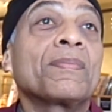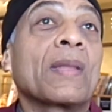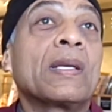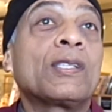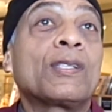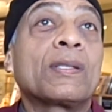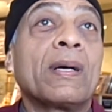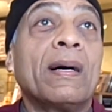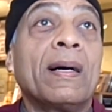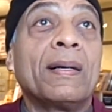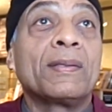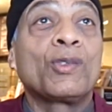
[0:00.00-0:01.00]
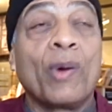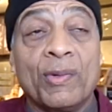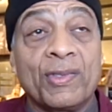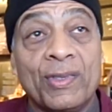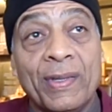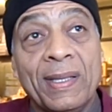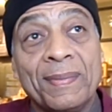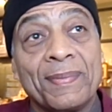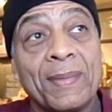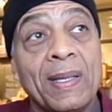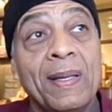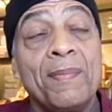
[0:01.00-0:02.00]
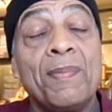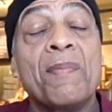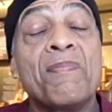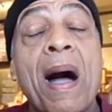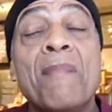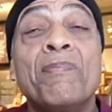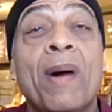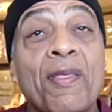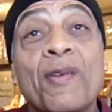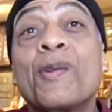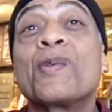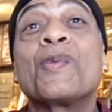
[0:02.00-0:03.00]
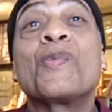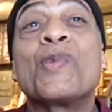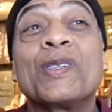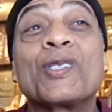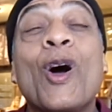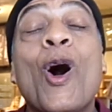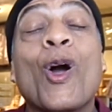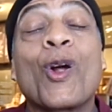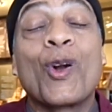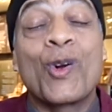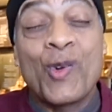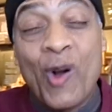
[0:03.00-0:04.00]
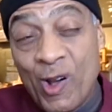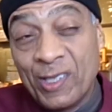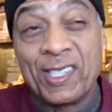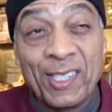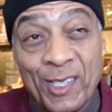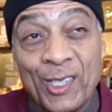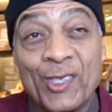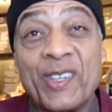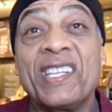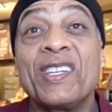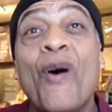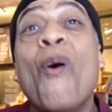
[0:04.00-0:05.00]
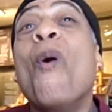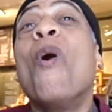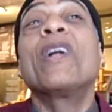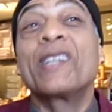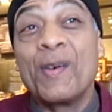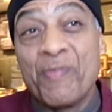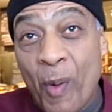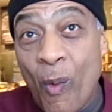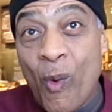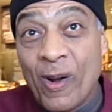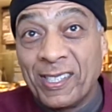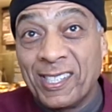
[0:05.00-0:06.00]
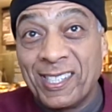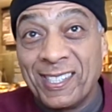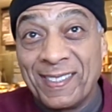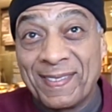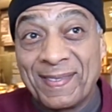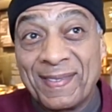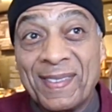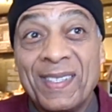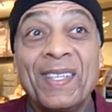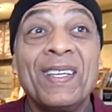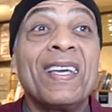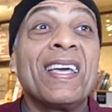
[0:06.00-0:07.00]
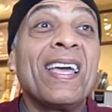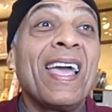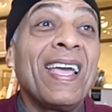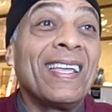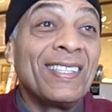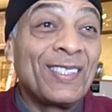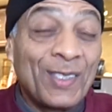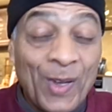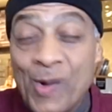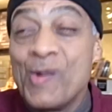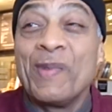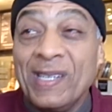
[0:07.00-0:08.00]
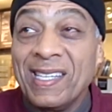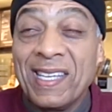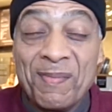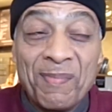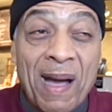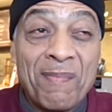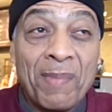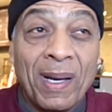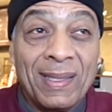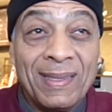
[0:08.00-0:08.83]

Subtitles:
12th Street, but my mother was across the street on the porch, told me to get my butt